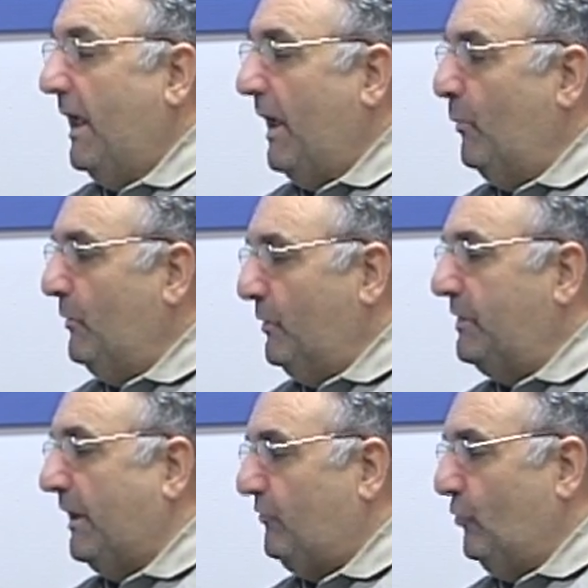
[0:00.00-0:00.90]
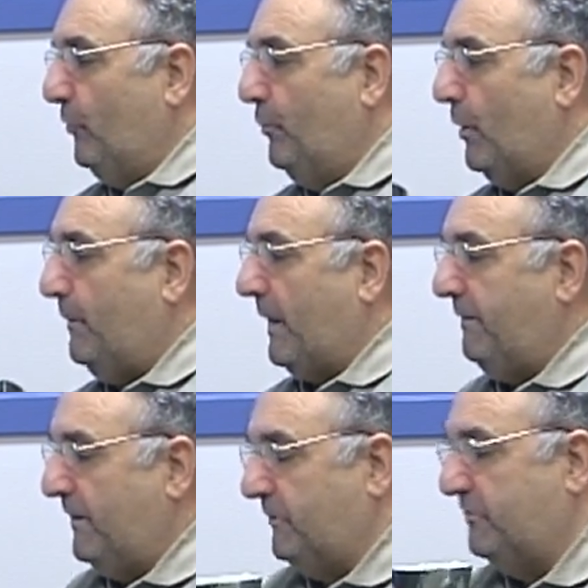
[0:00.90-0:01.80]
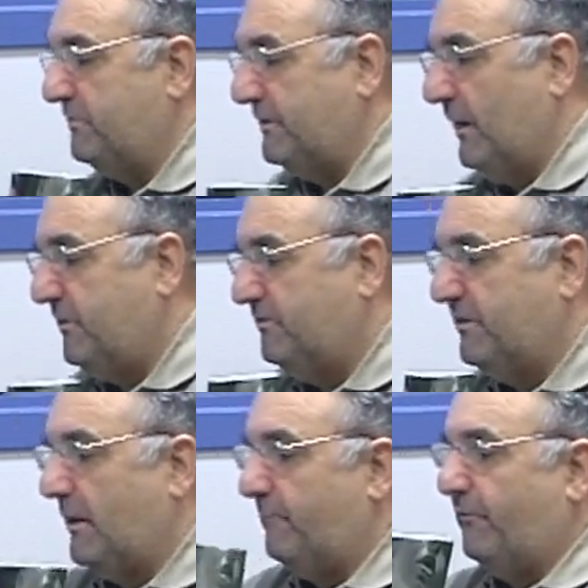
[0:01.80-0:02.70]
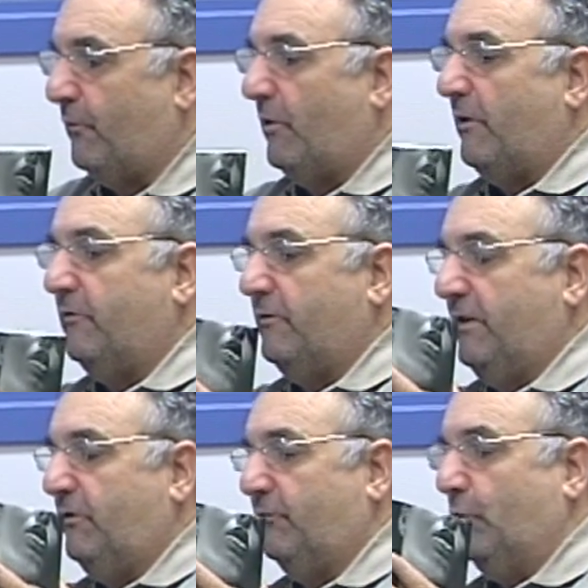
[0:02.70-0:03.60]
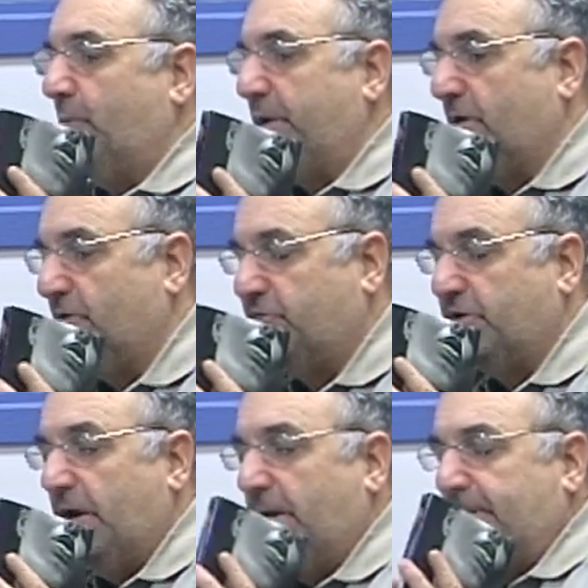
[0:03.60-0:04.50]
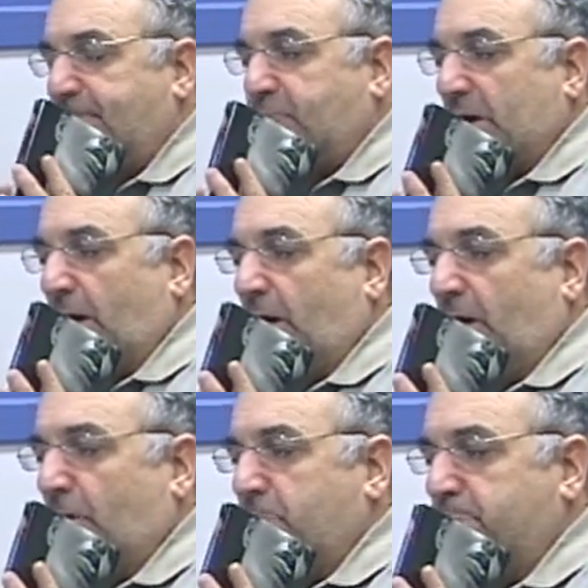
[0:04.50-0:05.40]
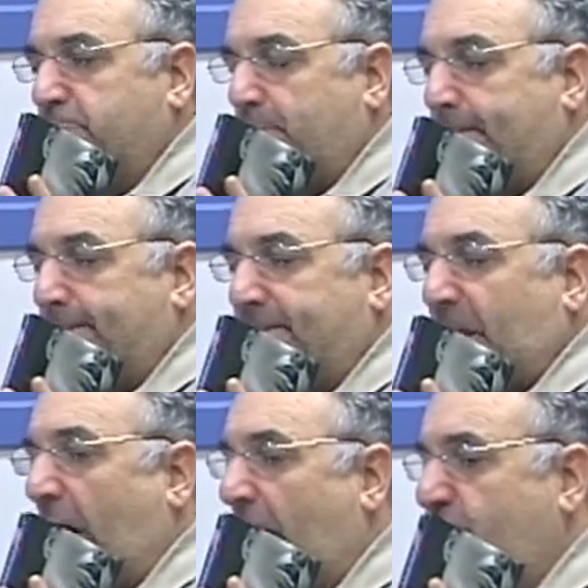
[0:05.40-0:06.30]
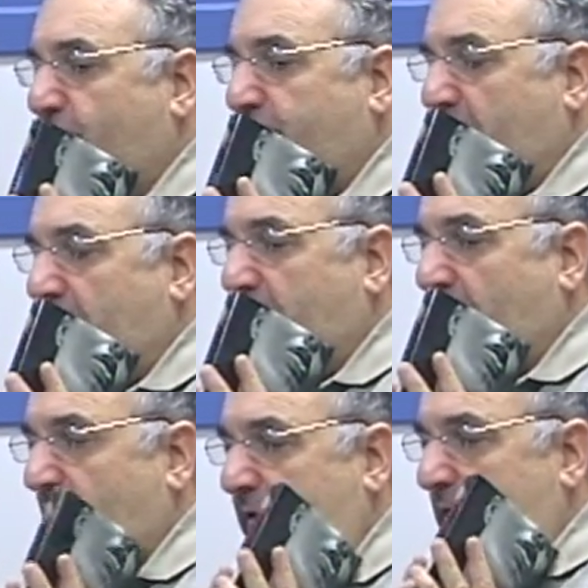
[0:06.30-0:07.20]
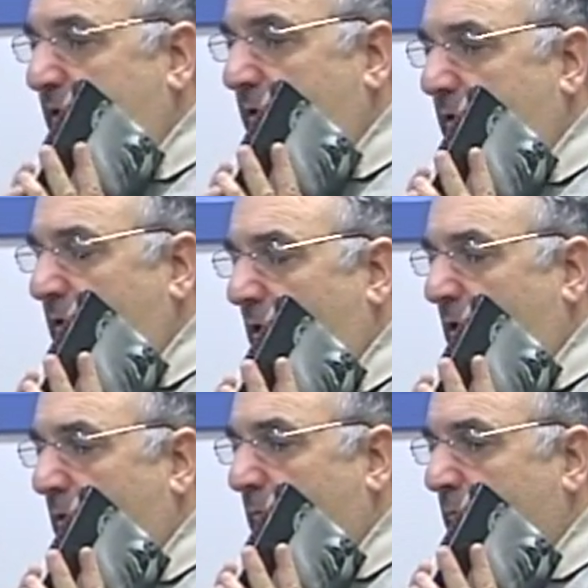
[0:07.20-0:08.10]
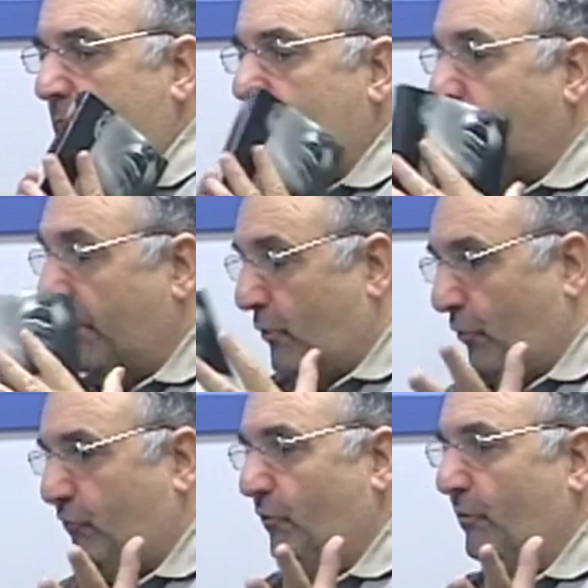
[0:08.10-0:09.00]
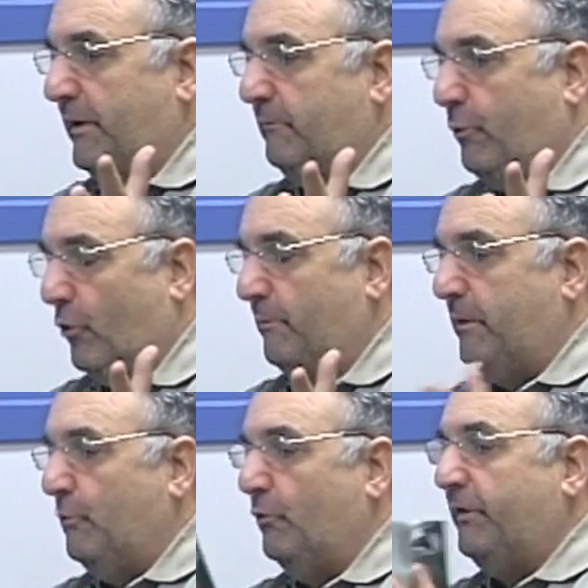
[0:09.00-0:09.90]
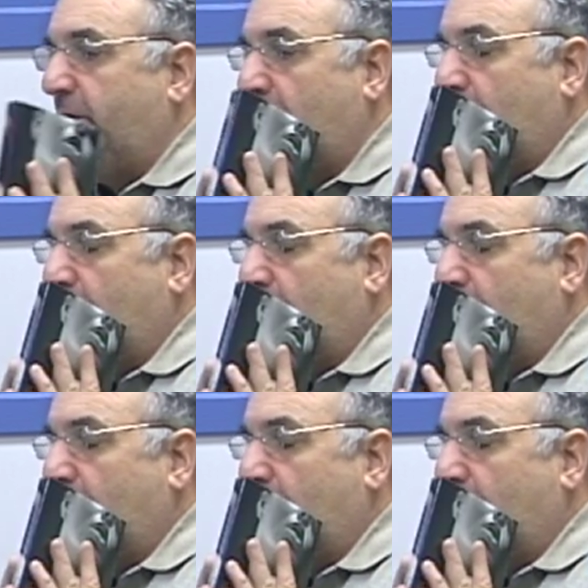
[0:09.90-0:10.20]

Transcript: And we will get to your book, but I think this is a nice setup for our interview because um, I just think that the um, the Kutcher and Portman movie,